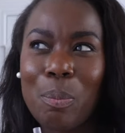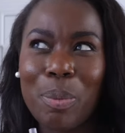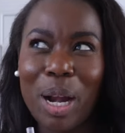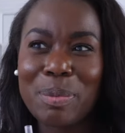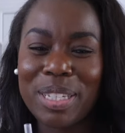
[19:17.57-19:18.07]

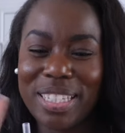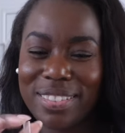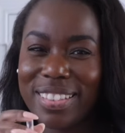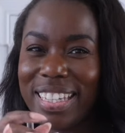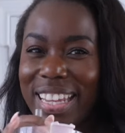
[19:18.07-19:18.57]

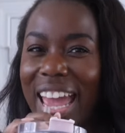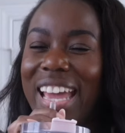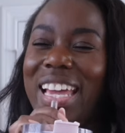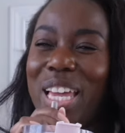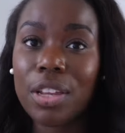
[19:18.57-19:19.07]
barbecue
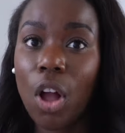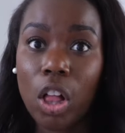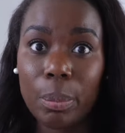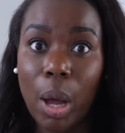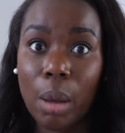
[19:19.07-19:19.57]
today. An
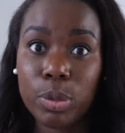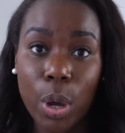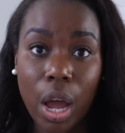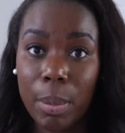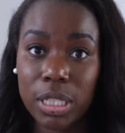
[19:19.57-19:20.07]
olipop, so
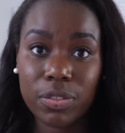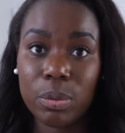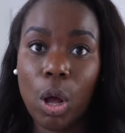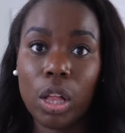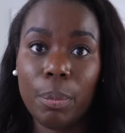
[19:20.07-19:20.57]
I got myself
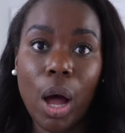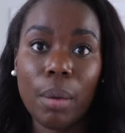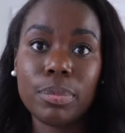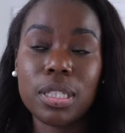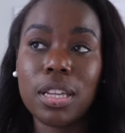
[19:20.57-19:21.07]
some
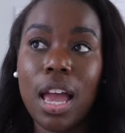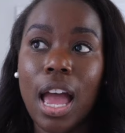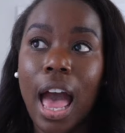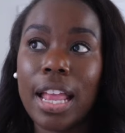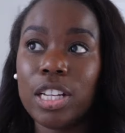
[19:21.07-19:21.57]
olipops
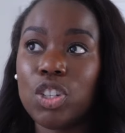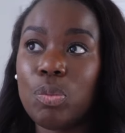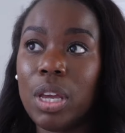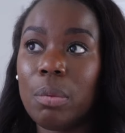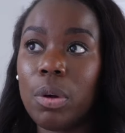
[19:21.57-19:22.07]
at H E
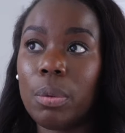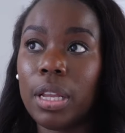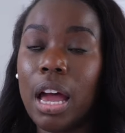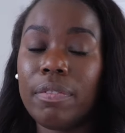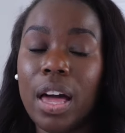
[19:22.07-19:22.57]
B, and I'm probably
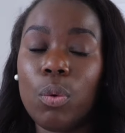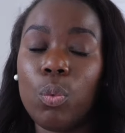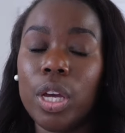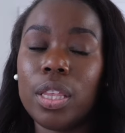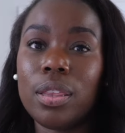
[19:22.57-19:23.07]
gonna have that
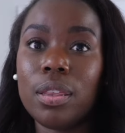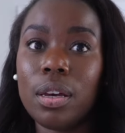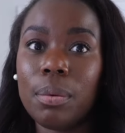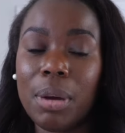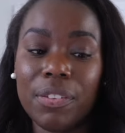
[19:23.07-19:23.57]
with
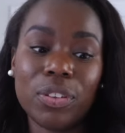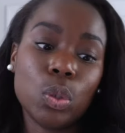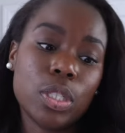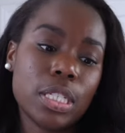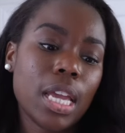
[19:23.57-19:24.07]
my
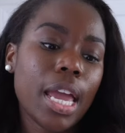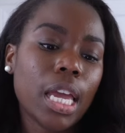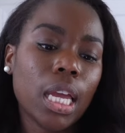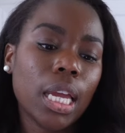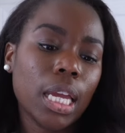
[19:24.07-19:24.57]
food
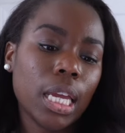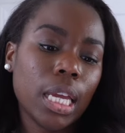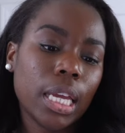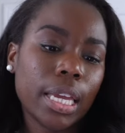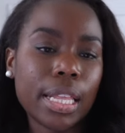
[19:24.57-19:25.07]
tonight.
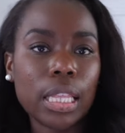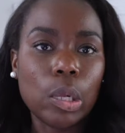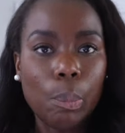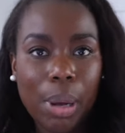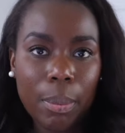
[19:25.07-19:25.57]
Get a
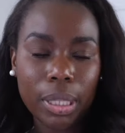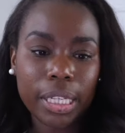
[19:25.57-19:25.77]
little bubbly